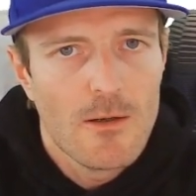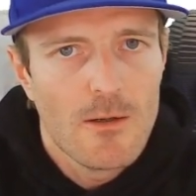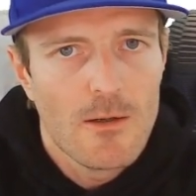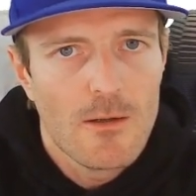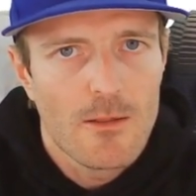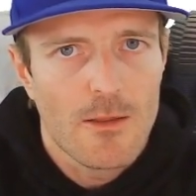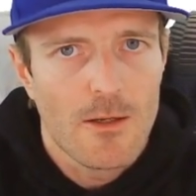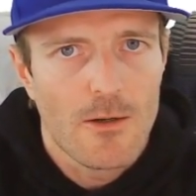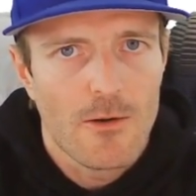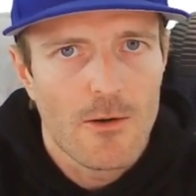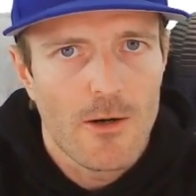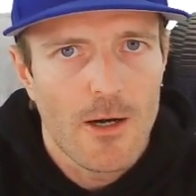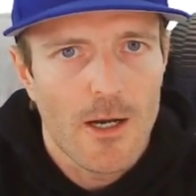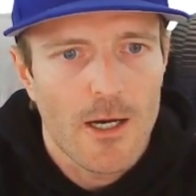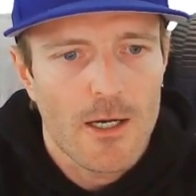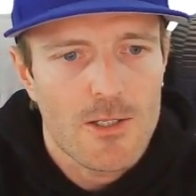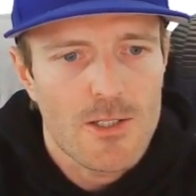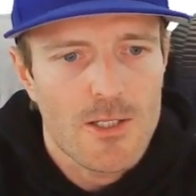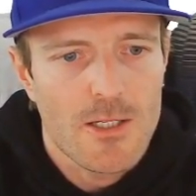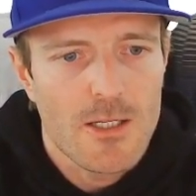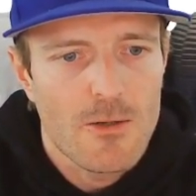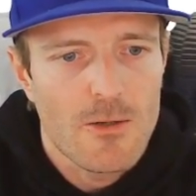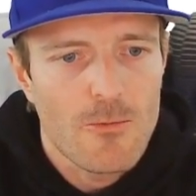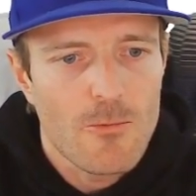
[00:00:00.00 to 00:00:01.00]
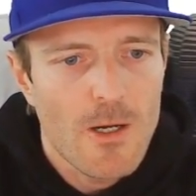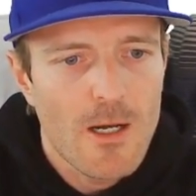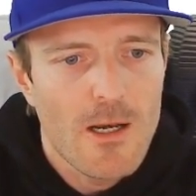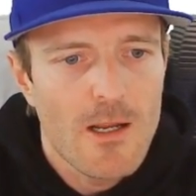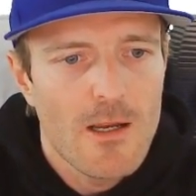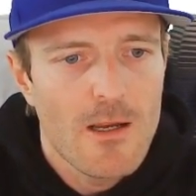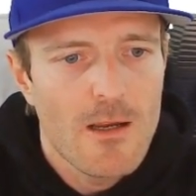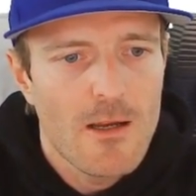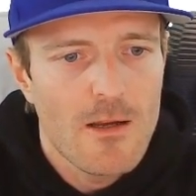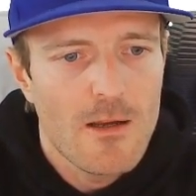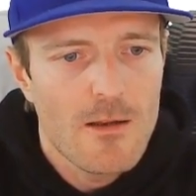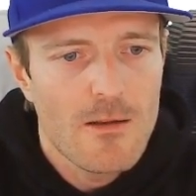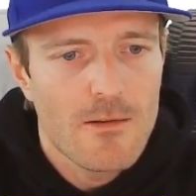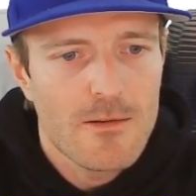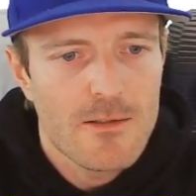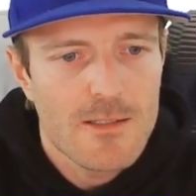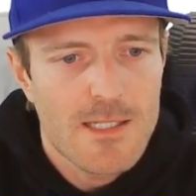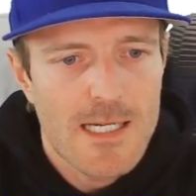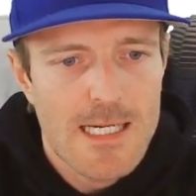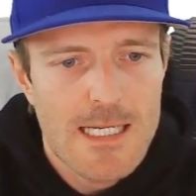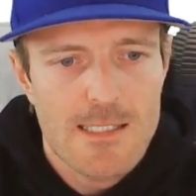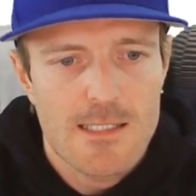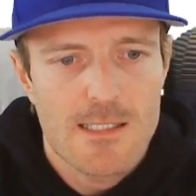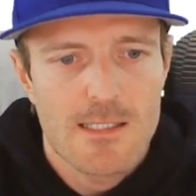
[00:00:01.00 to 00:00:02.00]
They're actually really
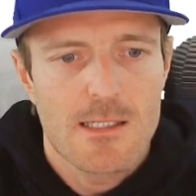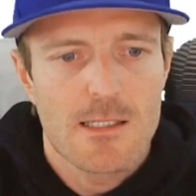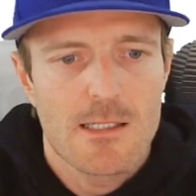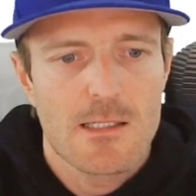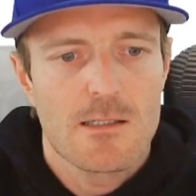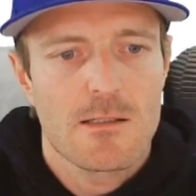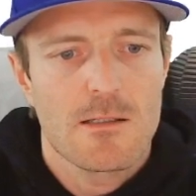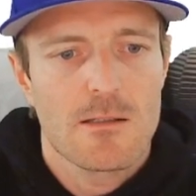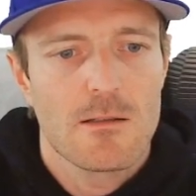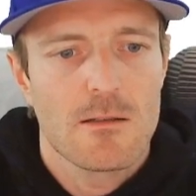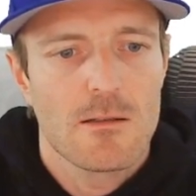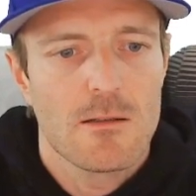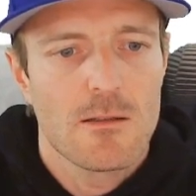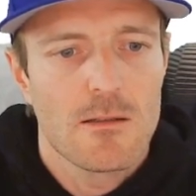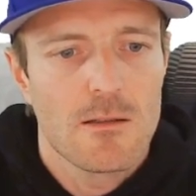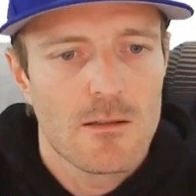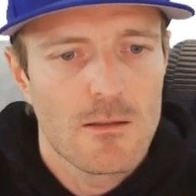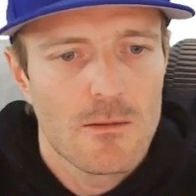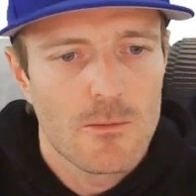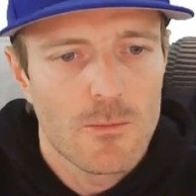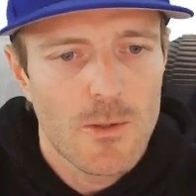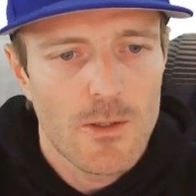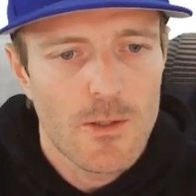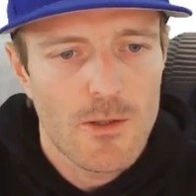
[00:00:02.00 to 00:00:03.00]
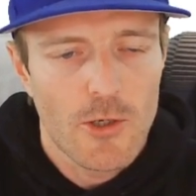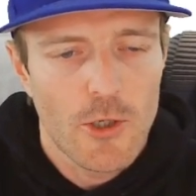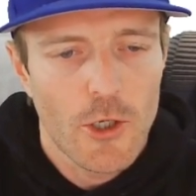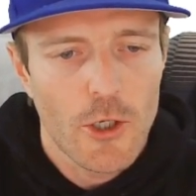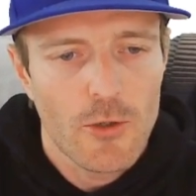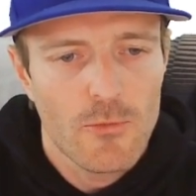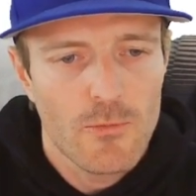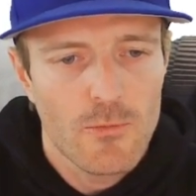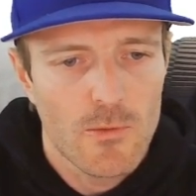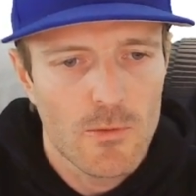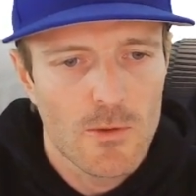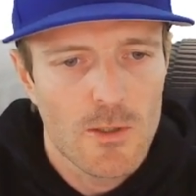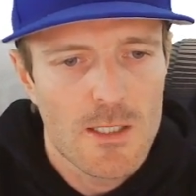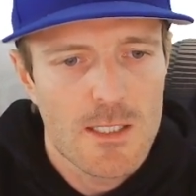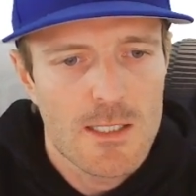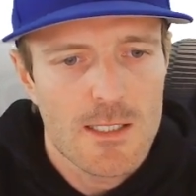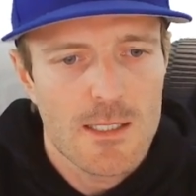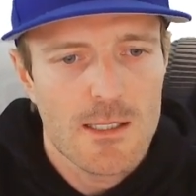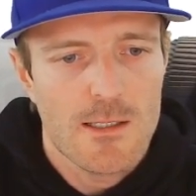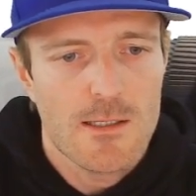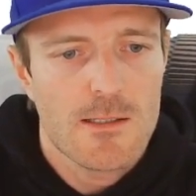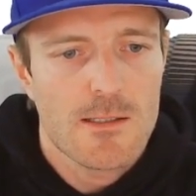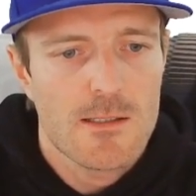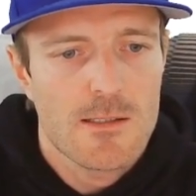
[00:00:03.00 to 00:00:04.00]
tested with a lot of unit
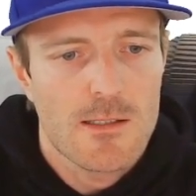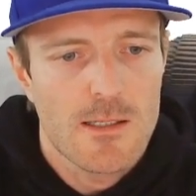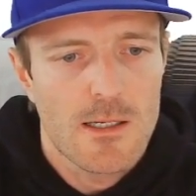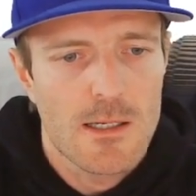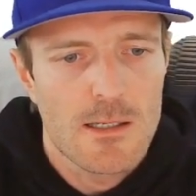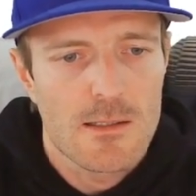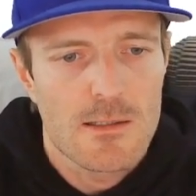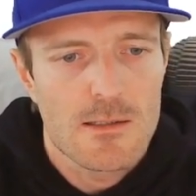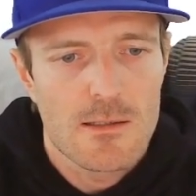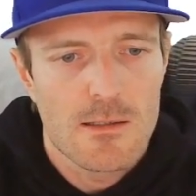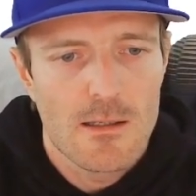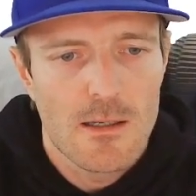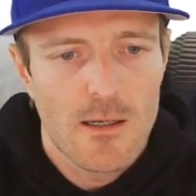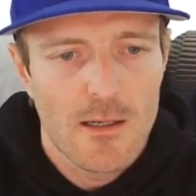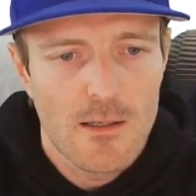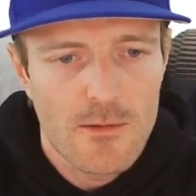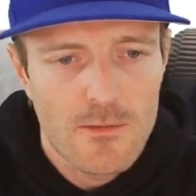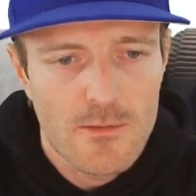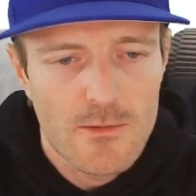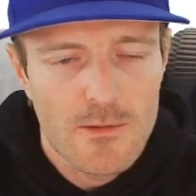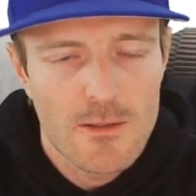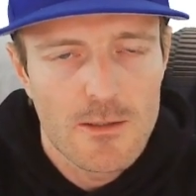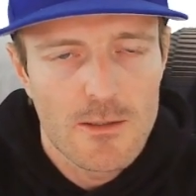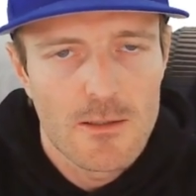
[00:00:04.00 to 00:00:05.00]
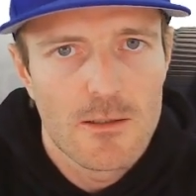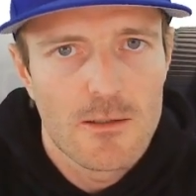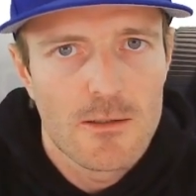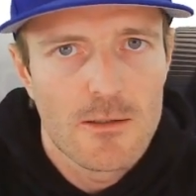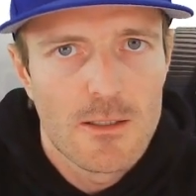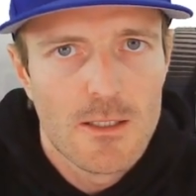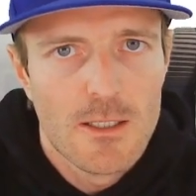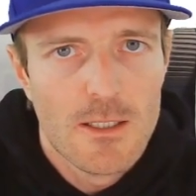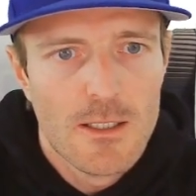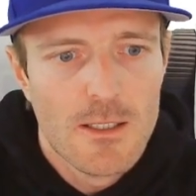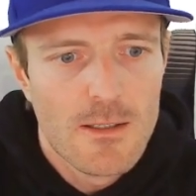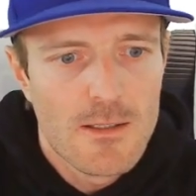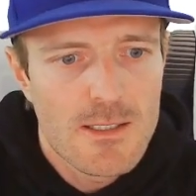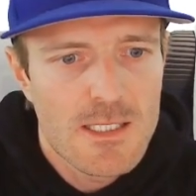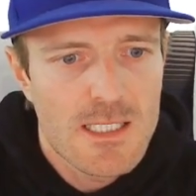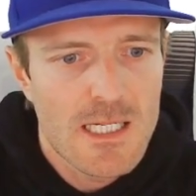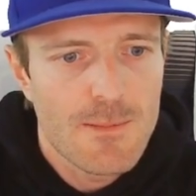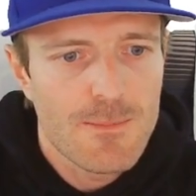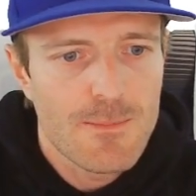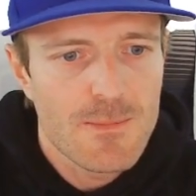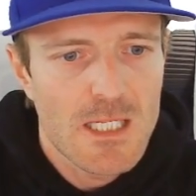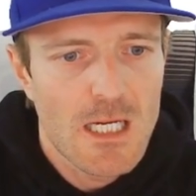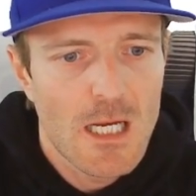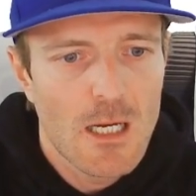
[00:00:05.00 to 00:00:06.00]
tests, and still
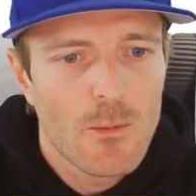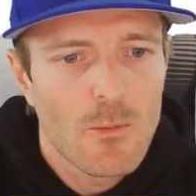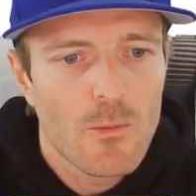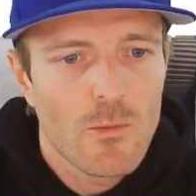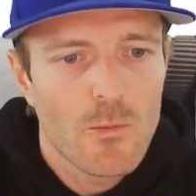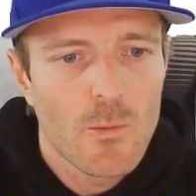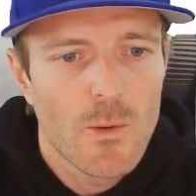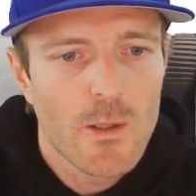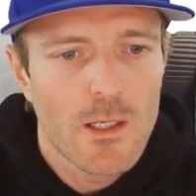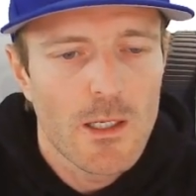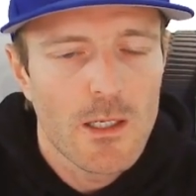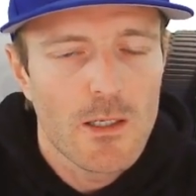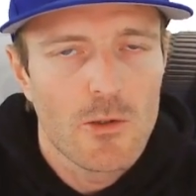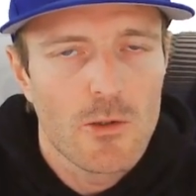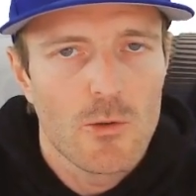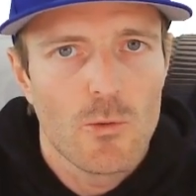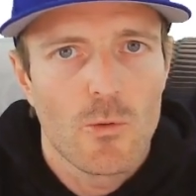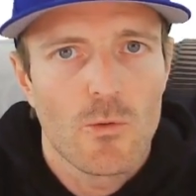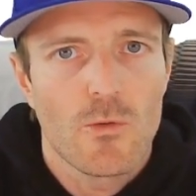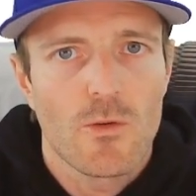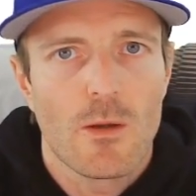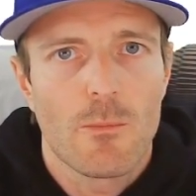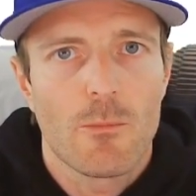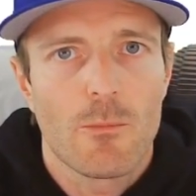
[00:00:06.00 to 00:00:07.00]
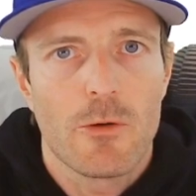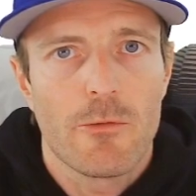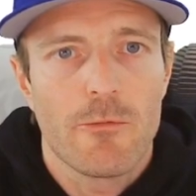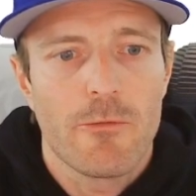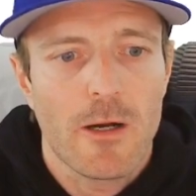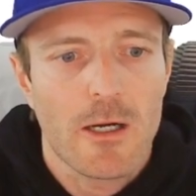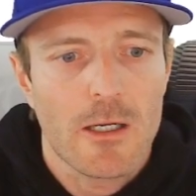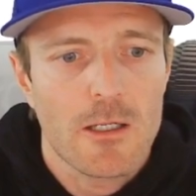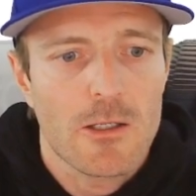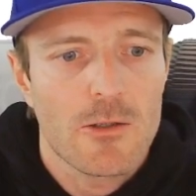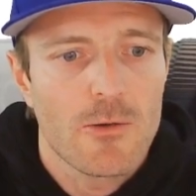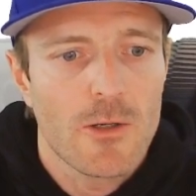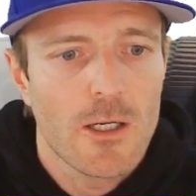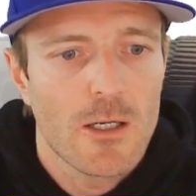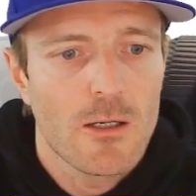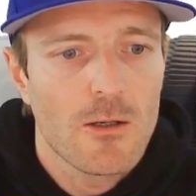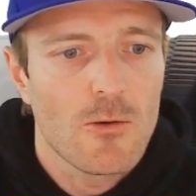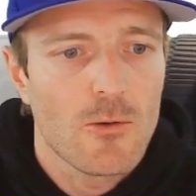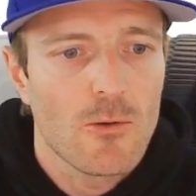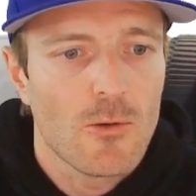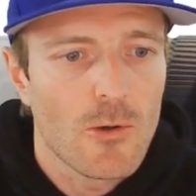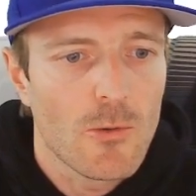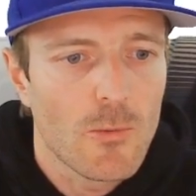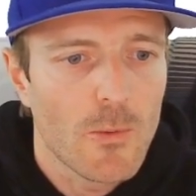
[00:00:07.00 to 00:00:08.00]
sometimes when I do some
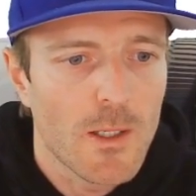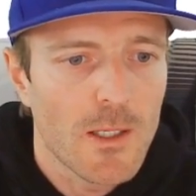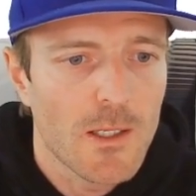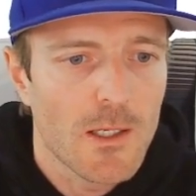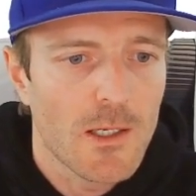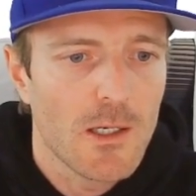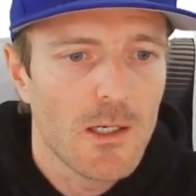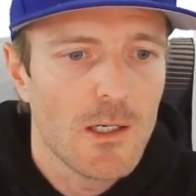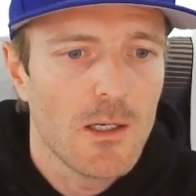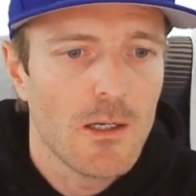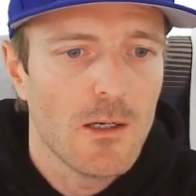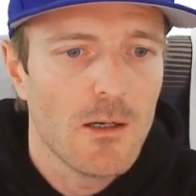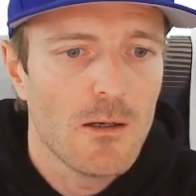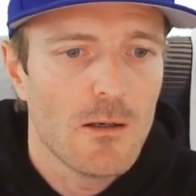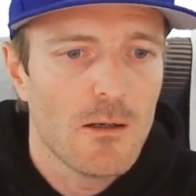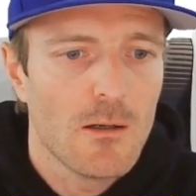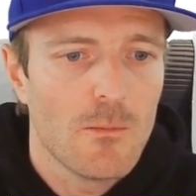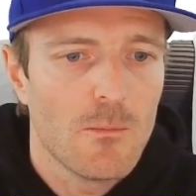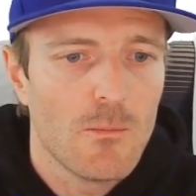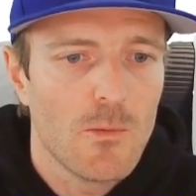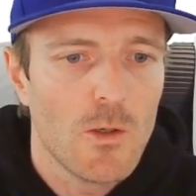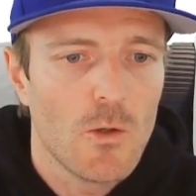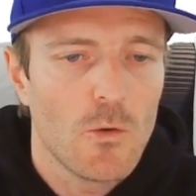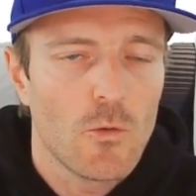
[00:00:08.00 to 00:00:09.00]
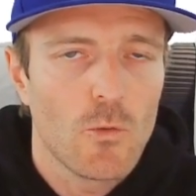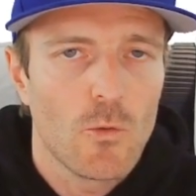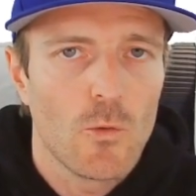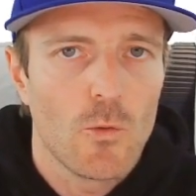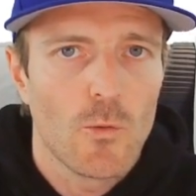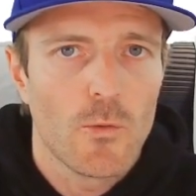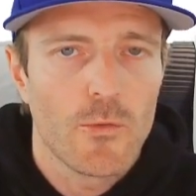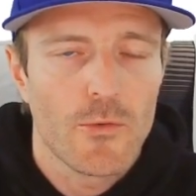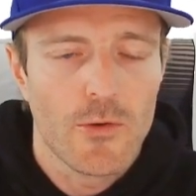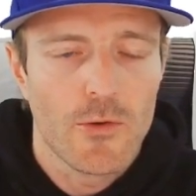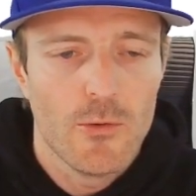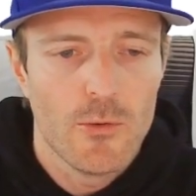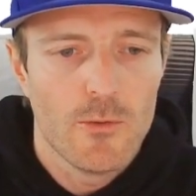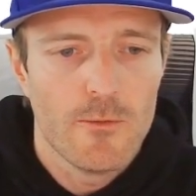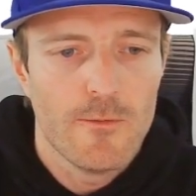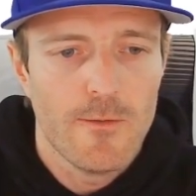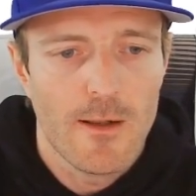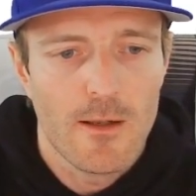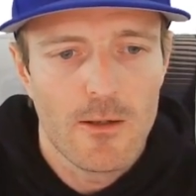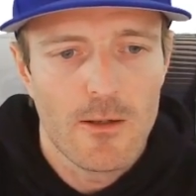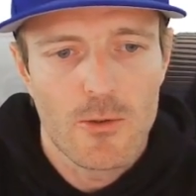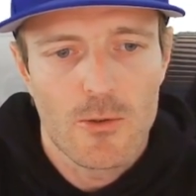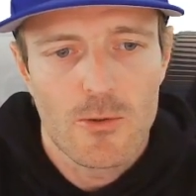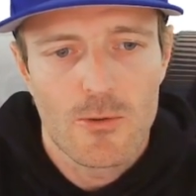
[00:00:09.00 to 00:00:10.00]
refactoring or when I introduce a new
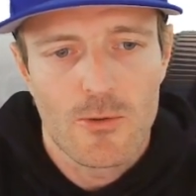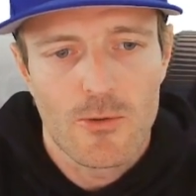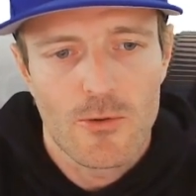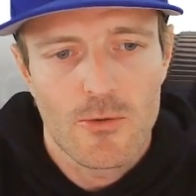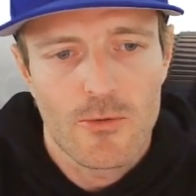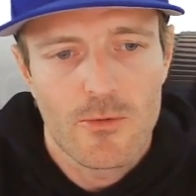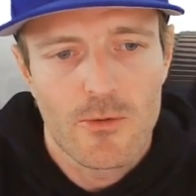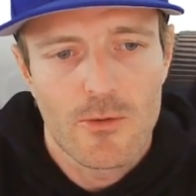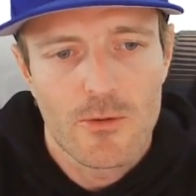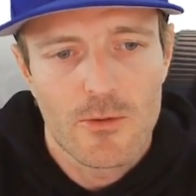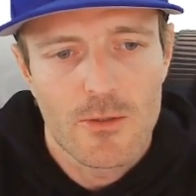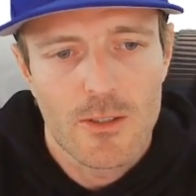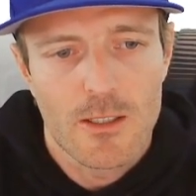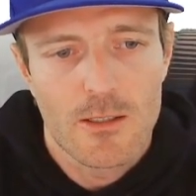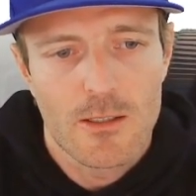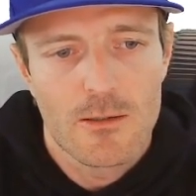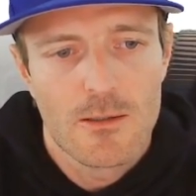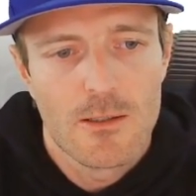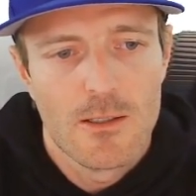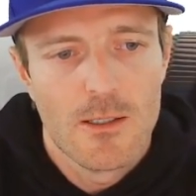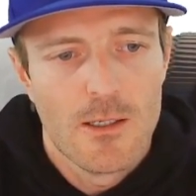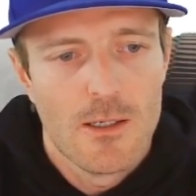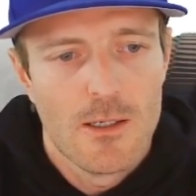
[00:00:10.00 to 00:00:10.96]
value or so, then